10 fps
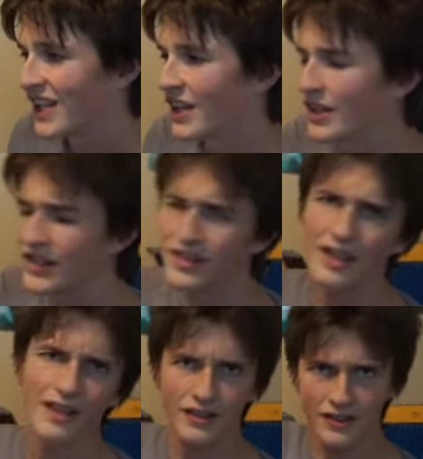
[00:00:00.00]
Let's
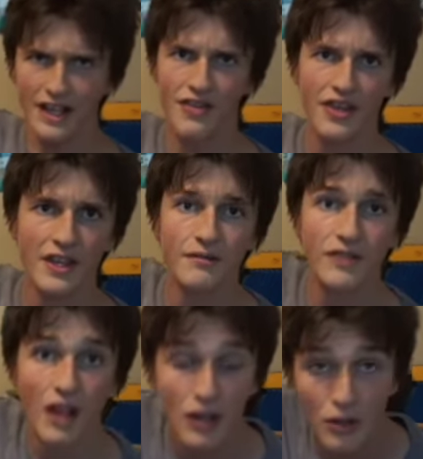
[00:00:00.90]
again think of
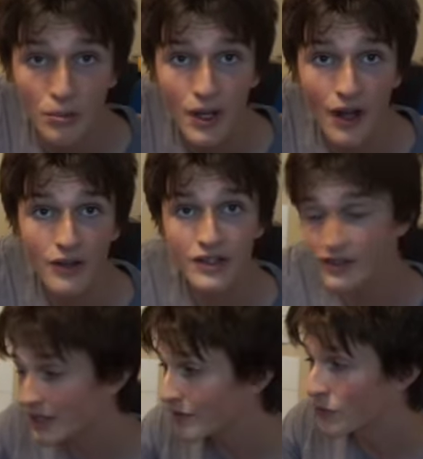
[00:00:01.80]
Taco Bell. Let's
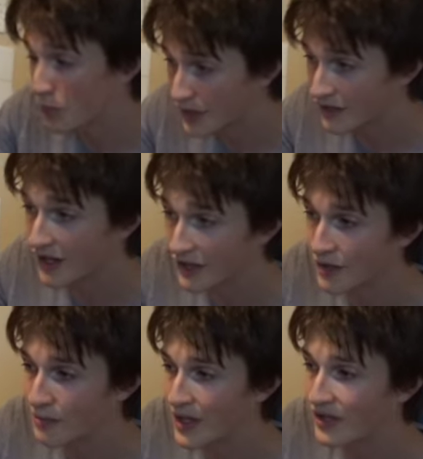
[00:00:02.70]
think of what Taco
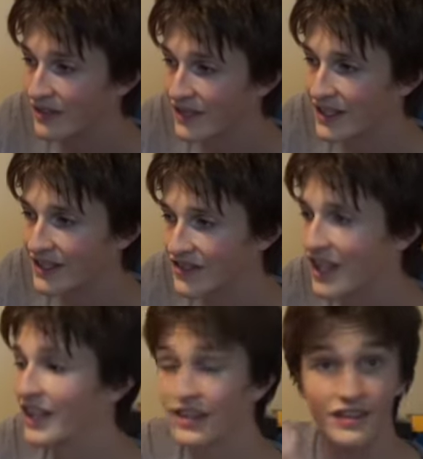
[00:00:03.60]
Bell even is.
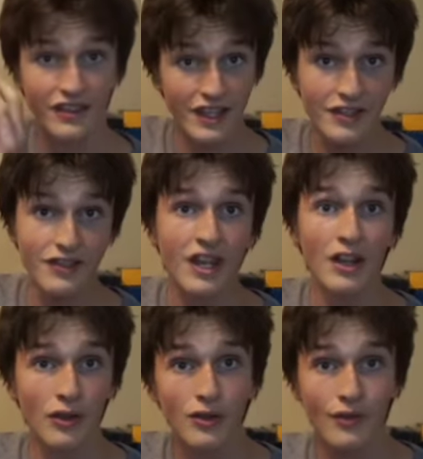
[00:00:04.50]
Does this
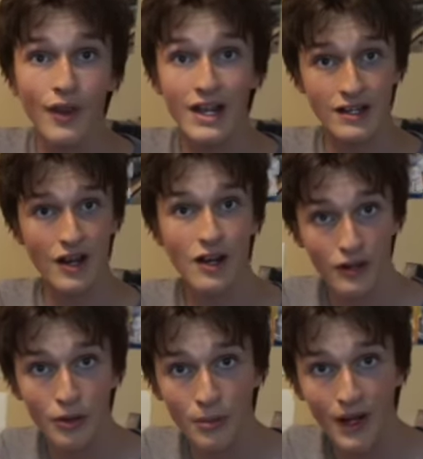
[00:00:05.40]
look like
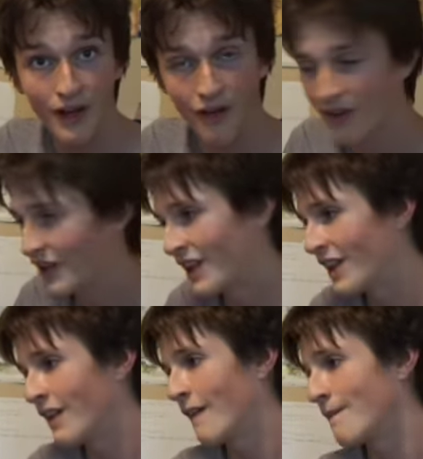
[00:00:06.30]
Taco Bell?
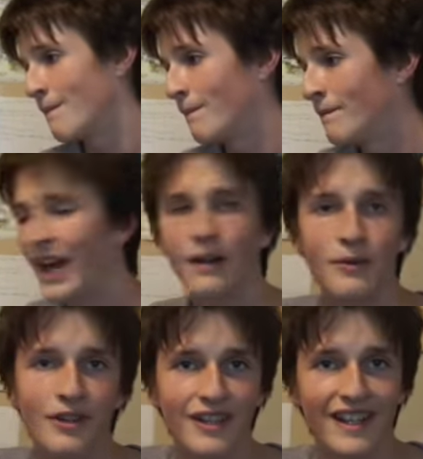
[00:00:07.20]
Not
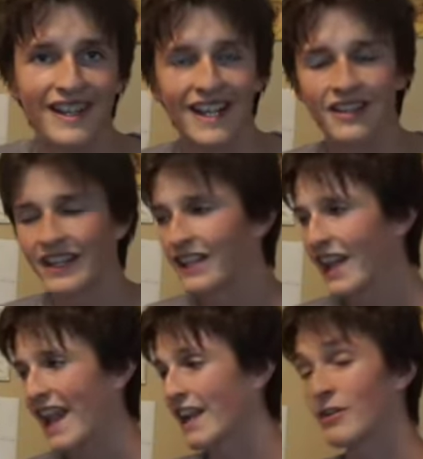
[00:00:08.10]
really.
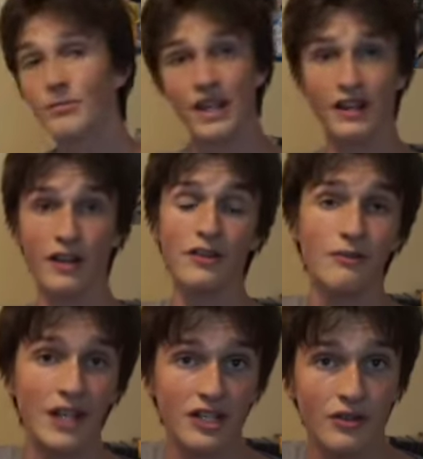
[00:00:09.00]
It could be another
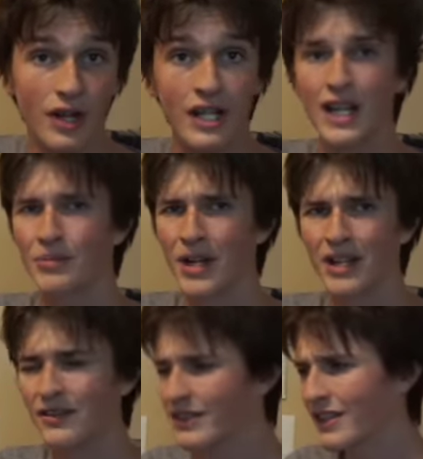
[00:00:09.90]
restaurant, but I
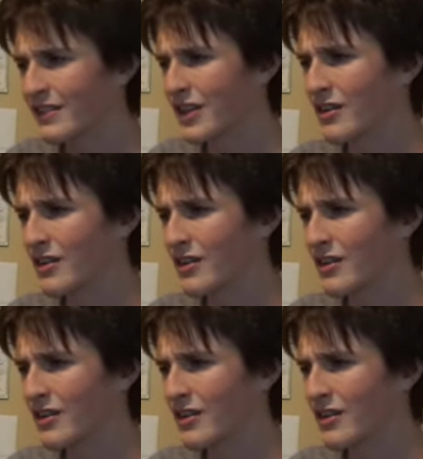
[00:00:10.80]
don't think